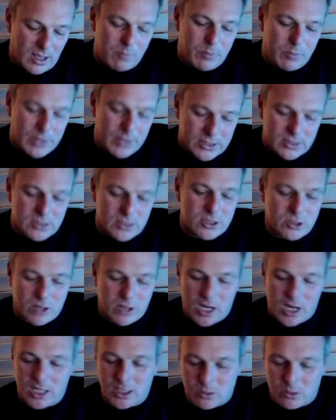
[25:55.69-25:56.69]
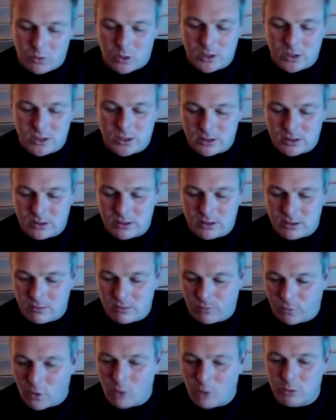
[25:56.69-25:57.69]
business training. Wasn't
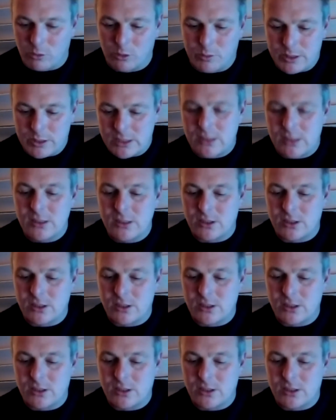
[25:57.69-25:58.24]
formal business